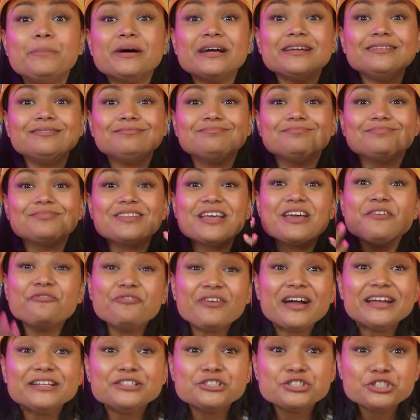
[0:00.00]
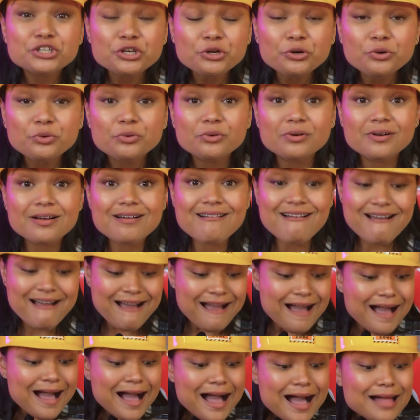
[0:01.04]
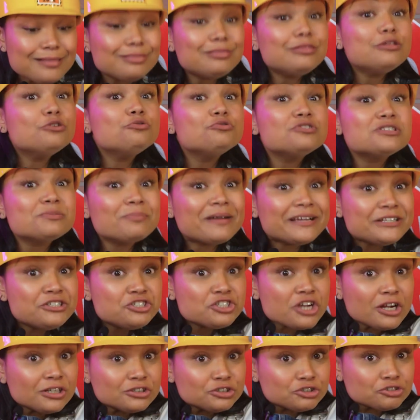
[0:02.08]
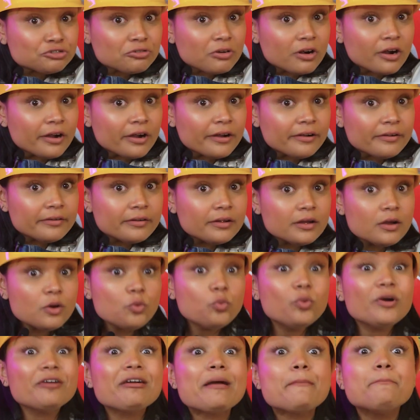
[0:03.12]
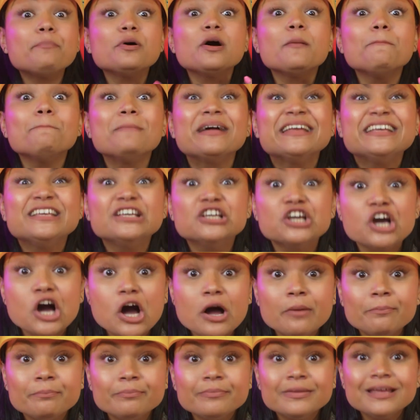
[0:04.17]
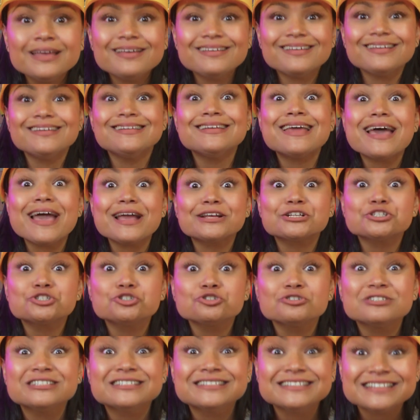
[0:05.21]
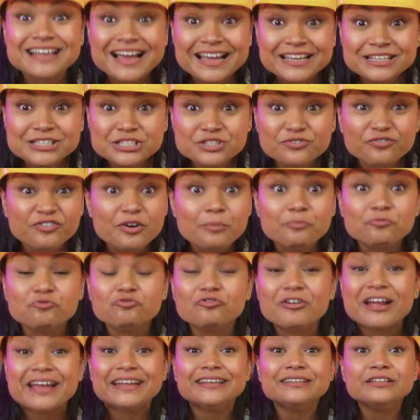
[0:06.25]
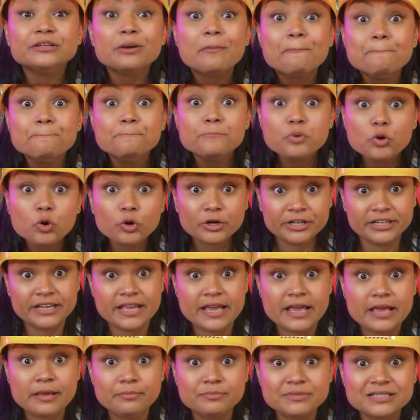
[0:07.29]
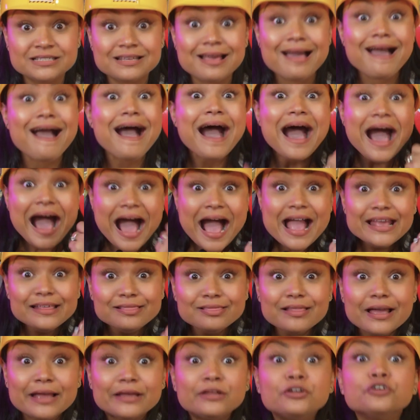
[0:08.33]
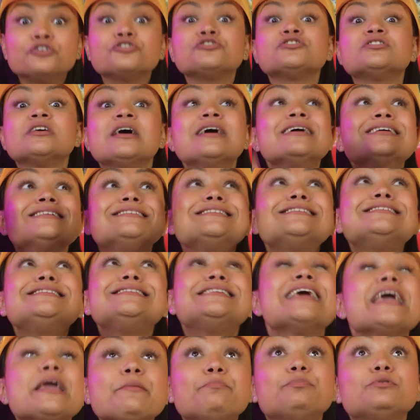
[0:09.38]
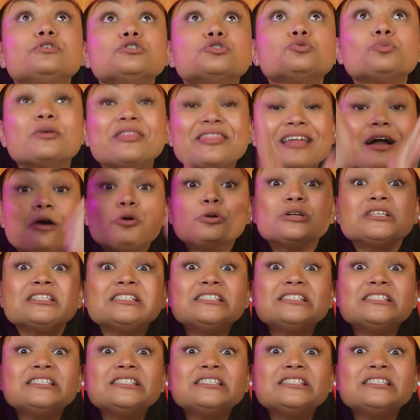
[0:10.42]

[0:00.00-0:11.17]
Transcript: But if I do, I'll lose my junk drawer where I put my gum and extra dice from random board games, highlighters, staples without a